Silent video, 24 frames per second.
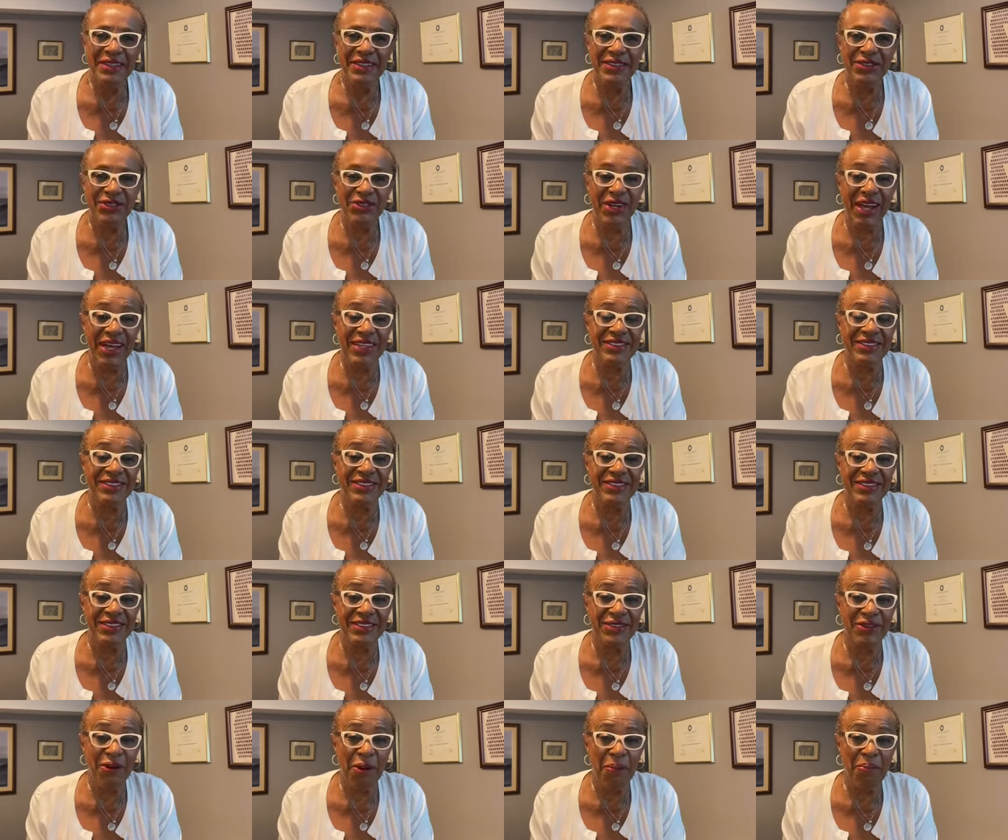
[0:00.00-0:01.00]
Did you guys see
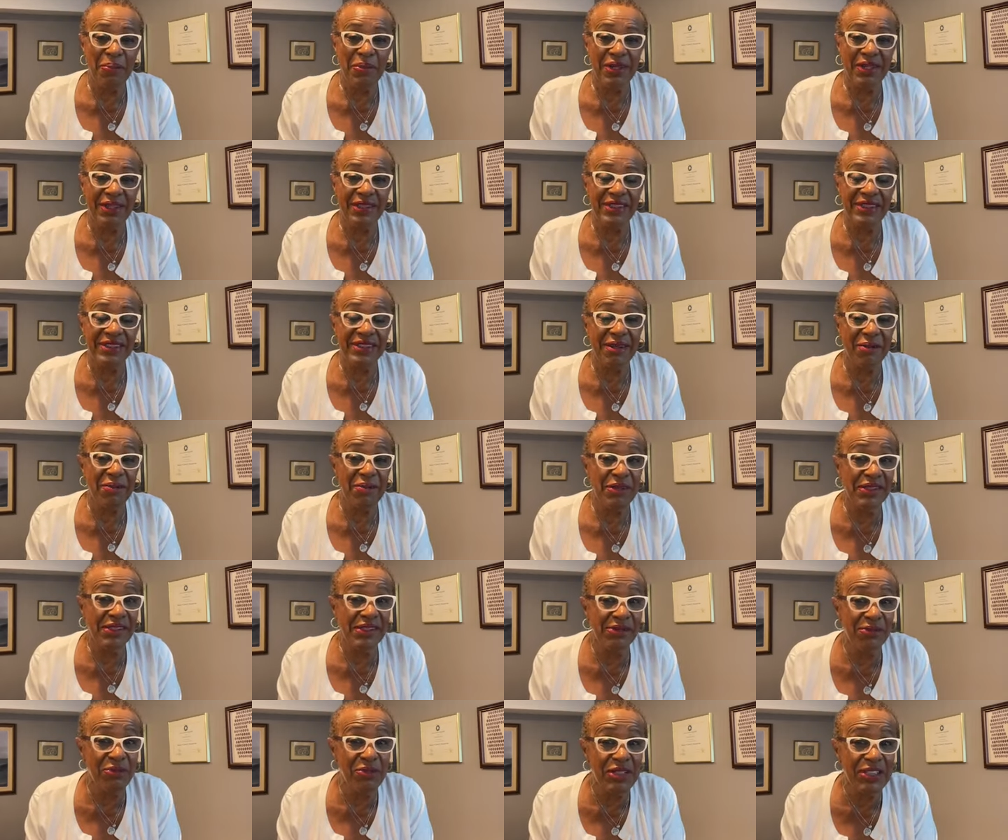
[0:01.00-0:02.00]
the topic? Did
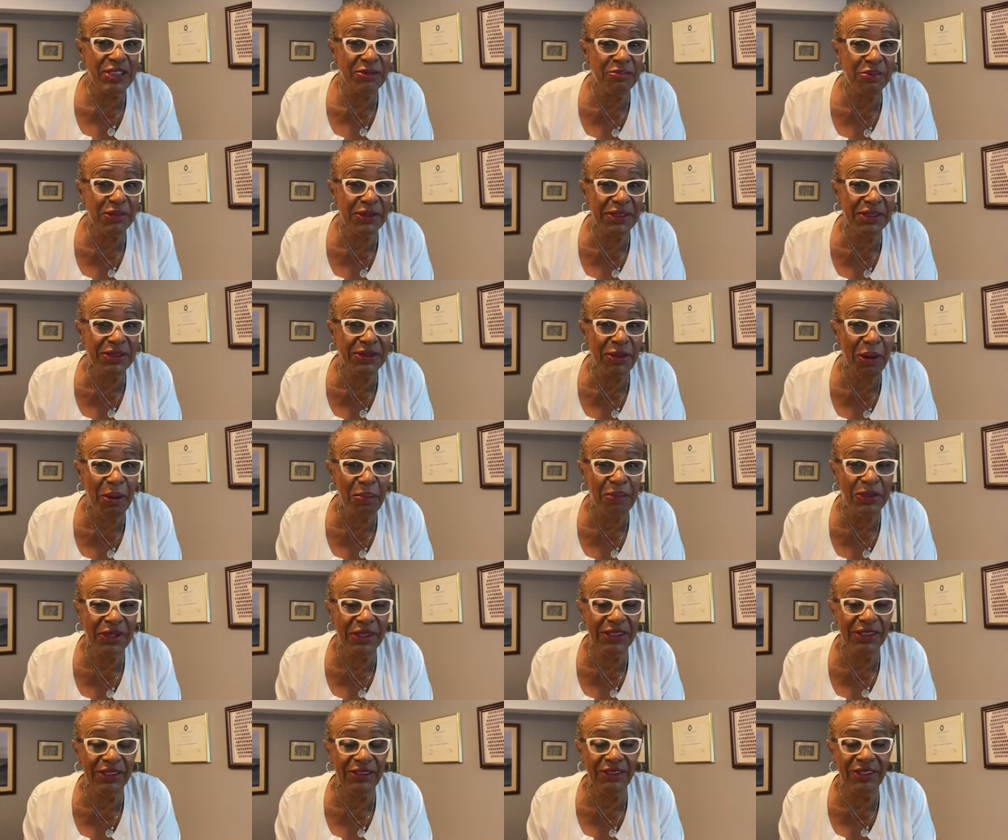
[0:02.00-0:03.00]
somebody whisper the
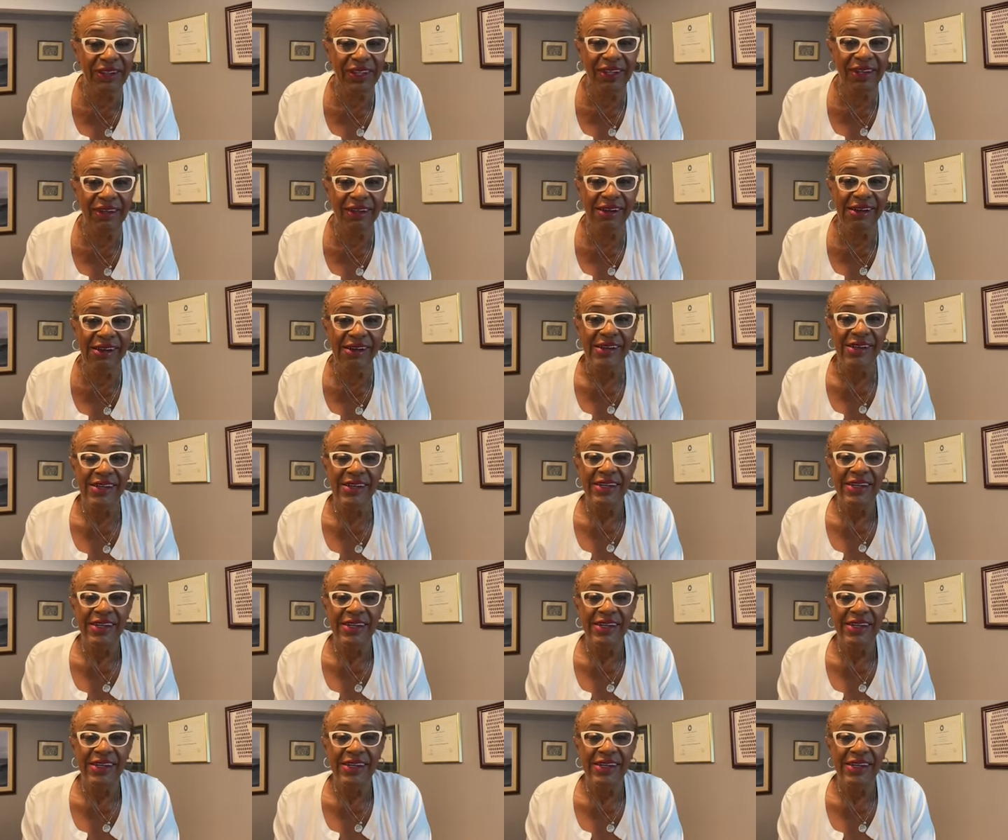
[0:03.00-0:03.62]
topic in your ear?